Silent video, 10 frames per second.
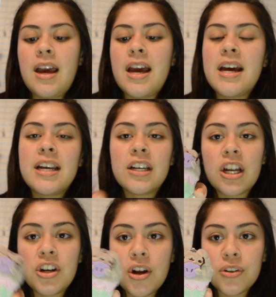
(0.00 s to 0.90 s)
And
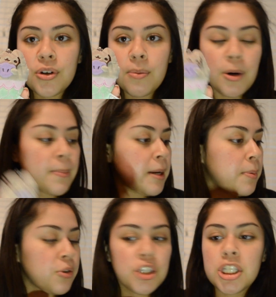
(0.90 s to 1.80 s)
another mermaid
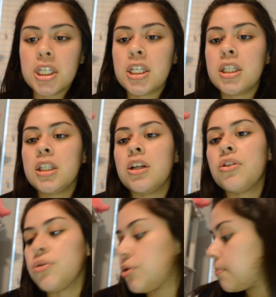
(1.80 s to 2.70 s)
Pusheen,
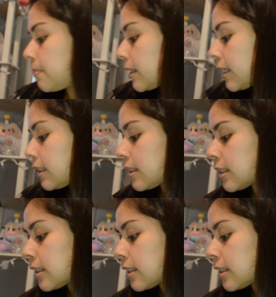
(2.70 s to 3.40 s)
another duplicate.